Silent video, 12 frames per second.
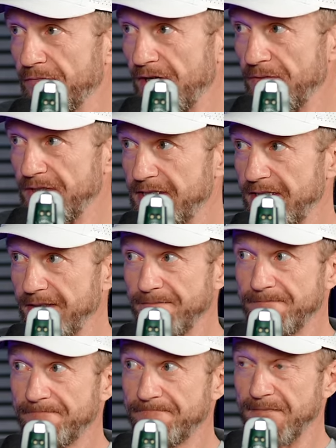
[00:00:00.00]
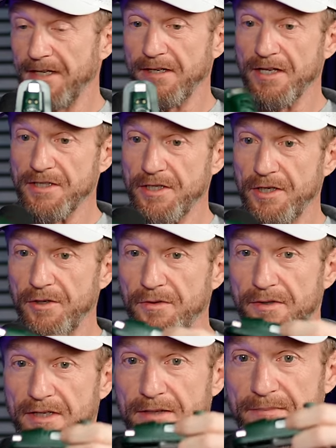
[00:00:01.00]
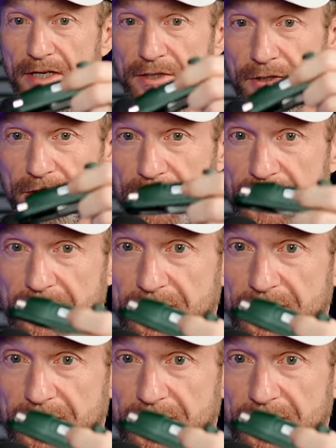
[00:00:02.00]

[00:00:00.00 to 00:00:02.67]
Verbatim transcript: frequency and also it measures